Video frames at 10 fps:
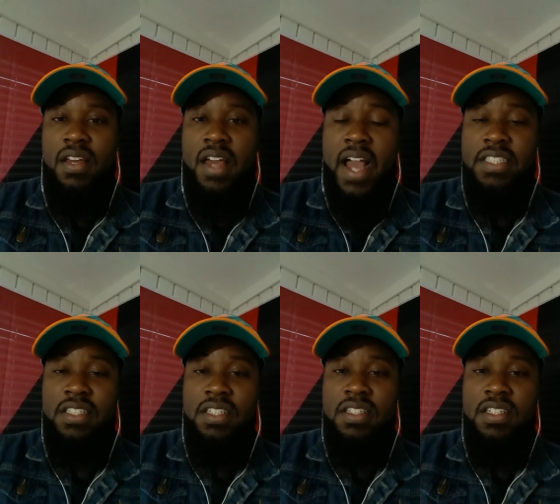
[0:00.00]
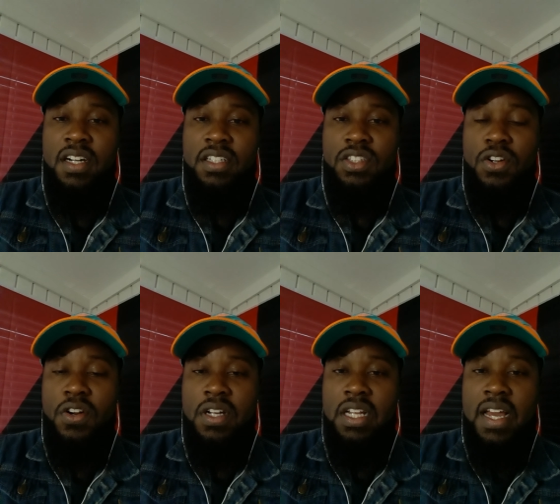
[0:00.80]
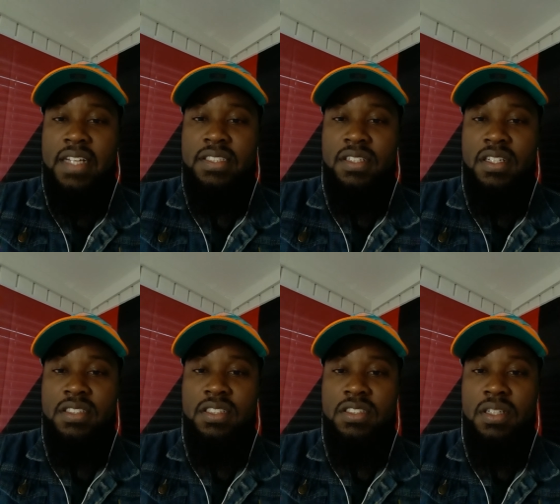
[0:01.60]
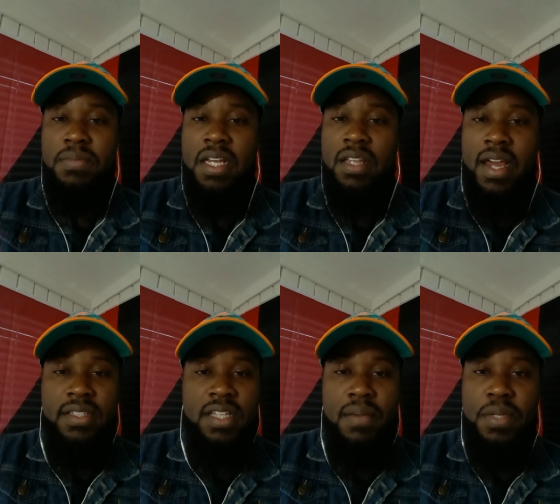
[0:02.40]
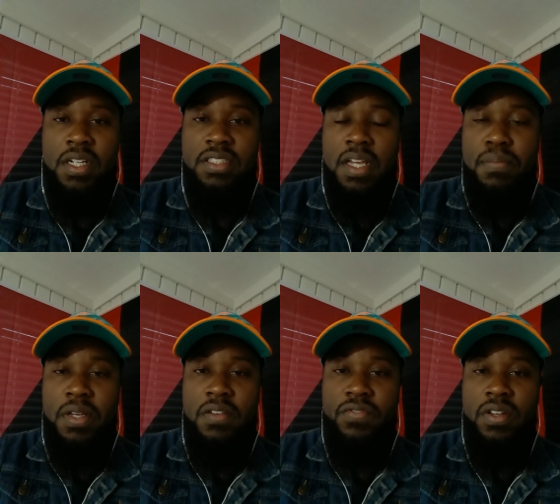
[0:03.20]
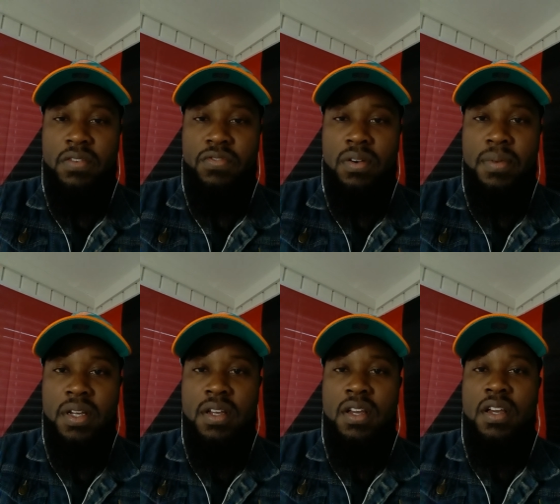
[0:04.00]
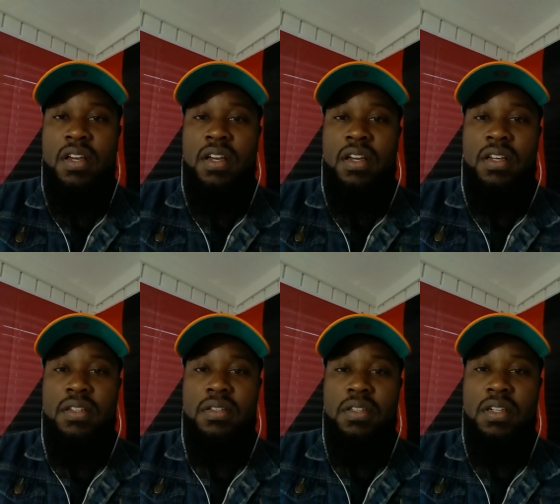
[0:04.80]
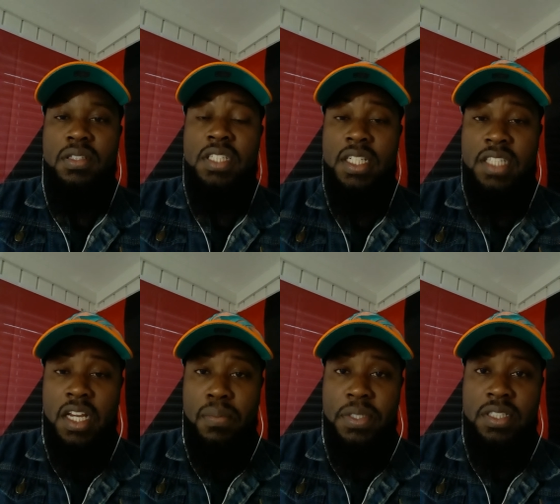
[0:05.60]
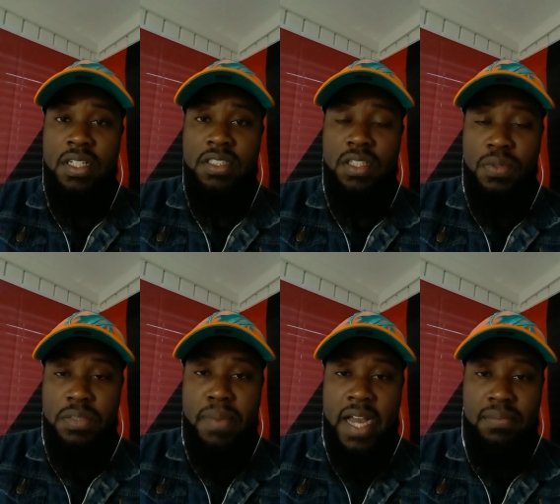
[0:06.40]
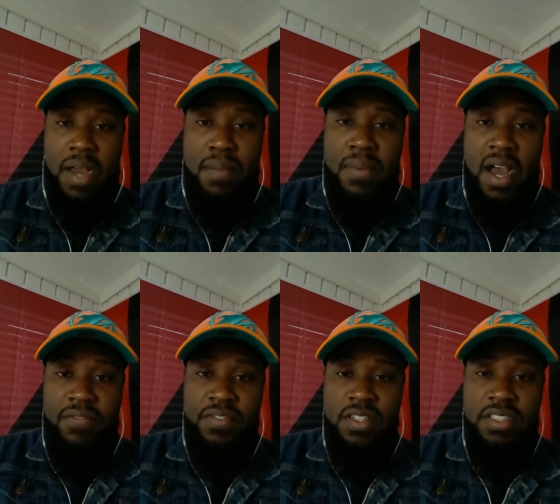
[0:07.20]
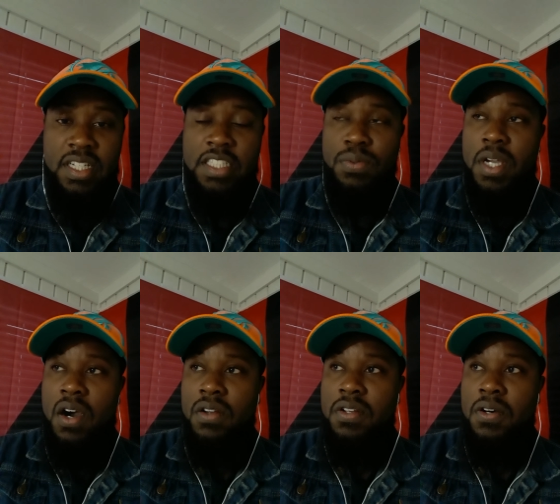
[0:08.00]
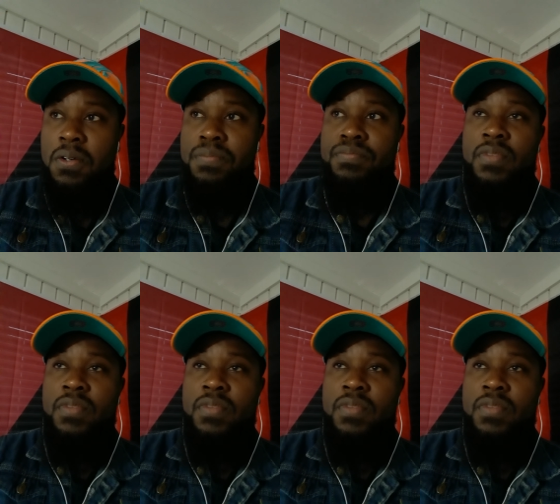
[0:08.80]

actually the uh, third class citizenship, they liked that because they benefited from it. The dictator Batista was backed by mafias. And as we all know,